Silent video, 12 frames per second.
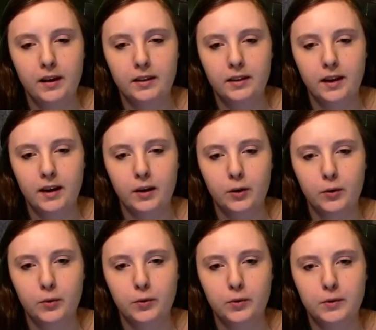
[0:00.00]

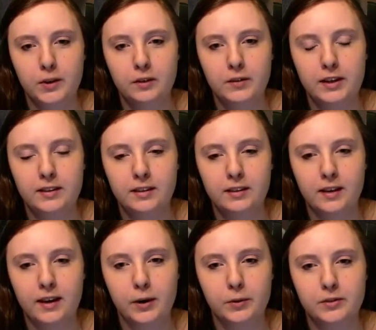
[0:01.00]
Now, renovating the
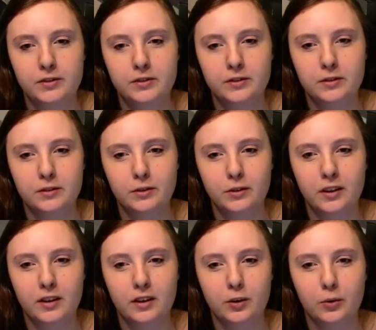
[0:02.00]
house took
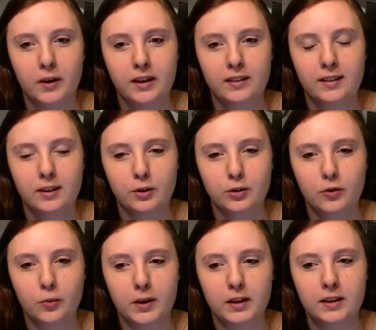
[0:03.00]
quite a lot of
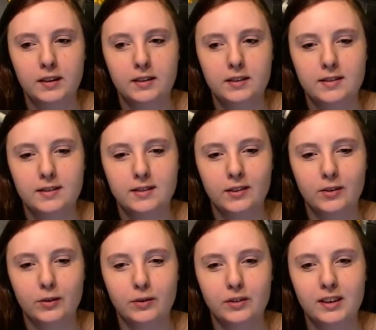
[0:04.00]
money,
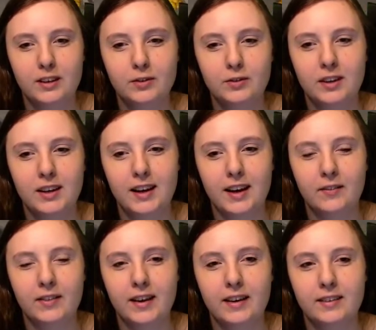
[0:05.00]
so they don't really have
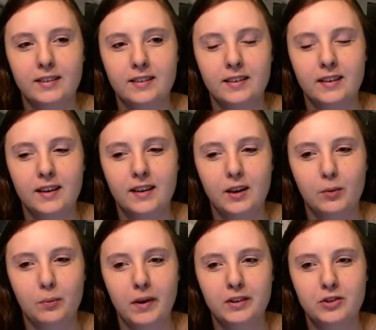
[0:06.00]
that
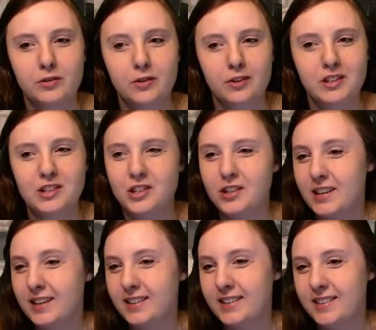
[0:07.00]
much furniture
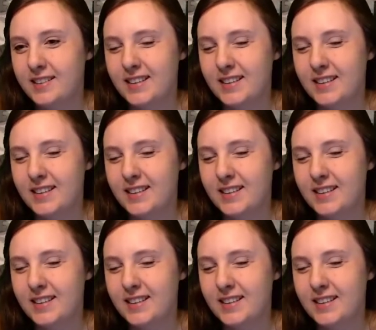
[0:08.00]
yet.